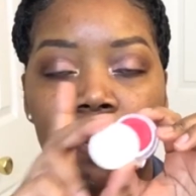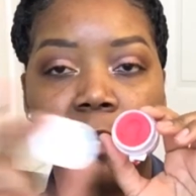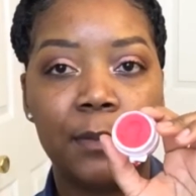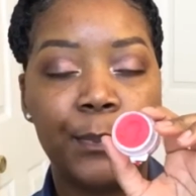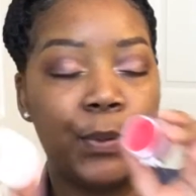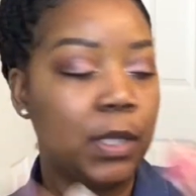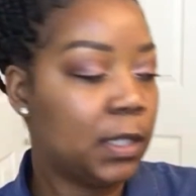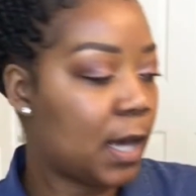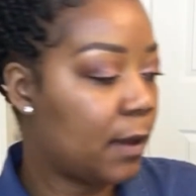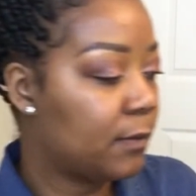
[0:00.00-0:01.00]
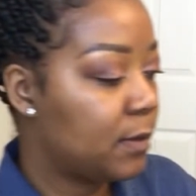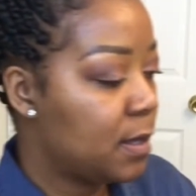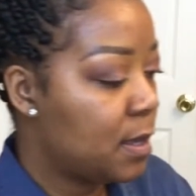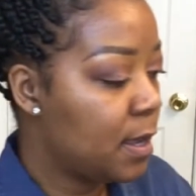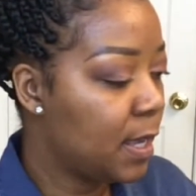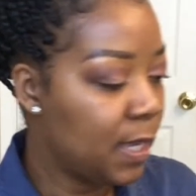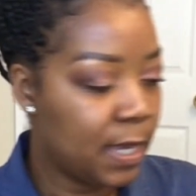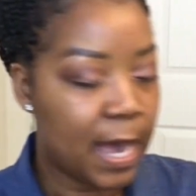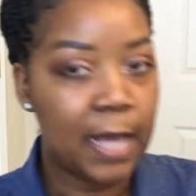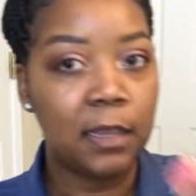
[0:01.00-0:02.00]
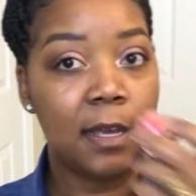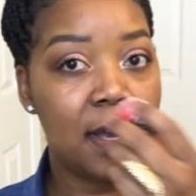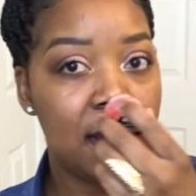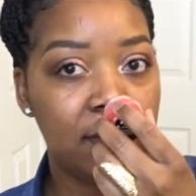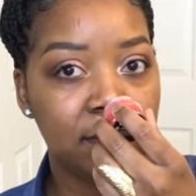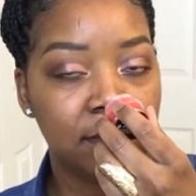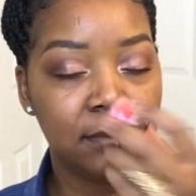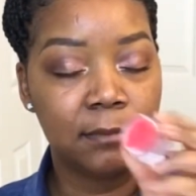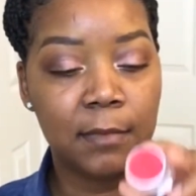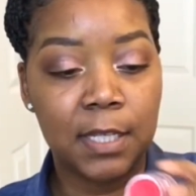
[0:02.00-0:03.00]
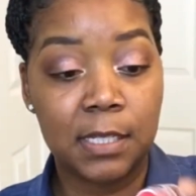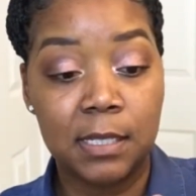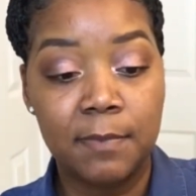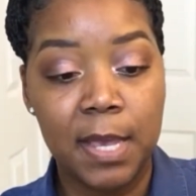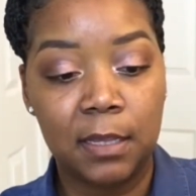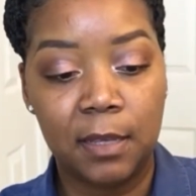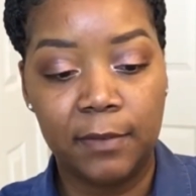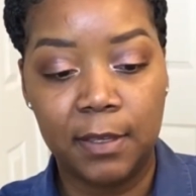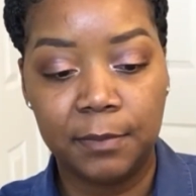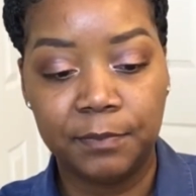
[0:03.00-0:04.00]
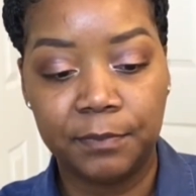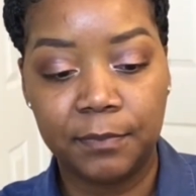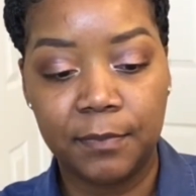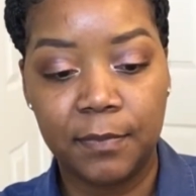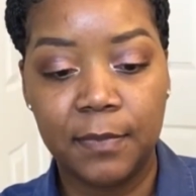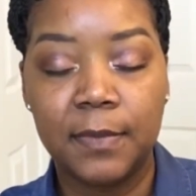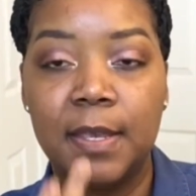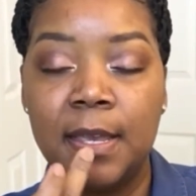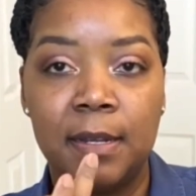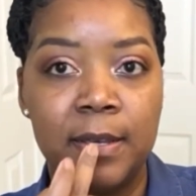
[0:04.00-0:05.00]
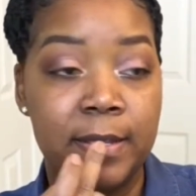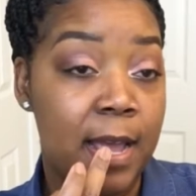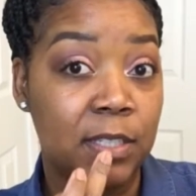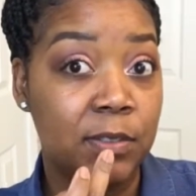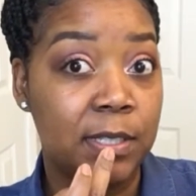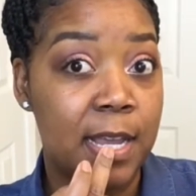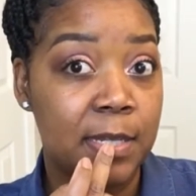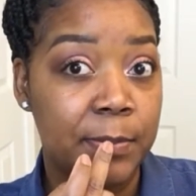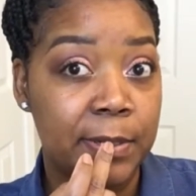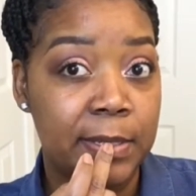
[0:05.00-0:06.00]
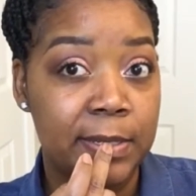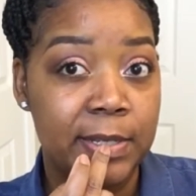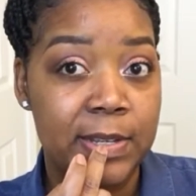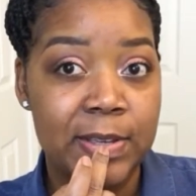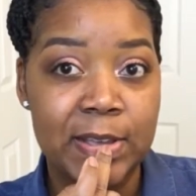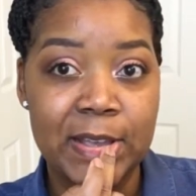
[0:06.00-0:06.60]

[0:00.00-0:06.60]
here pull it off I love the smell of it and it actually tastes pretty good too